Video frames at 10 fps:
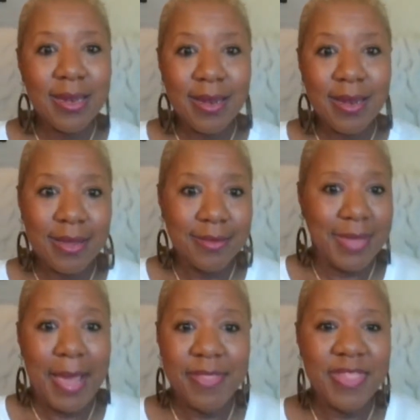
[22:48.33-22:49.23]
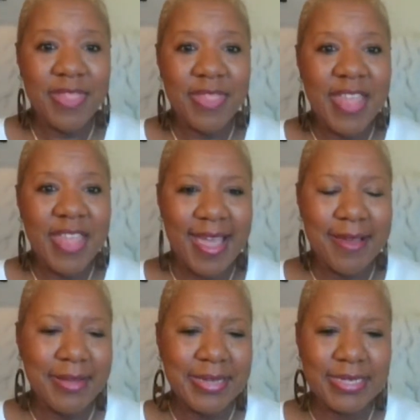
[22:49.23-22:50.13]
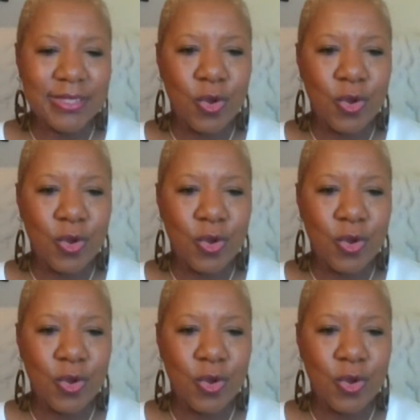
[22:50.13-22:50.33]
It's no biggie.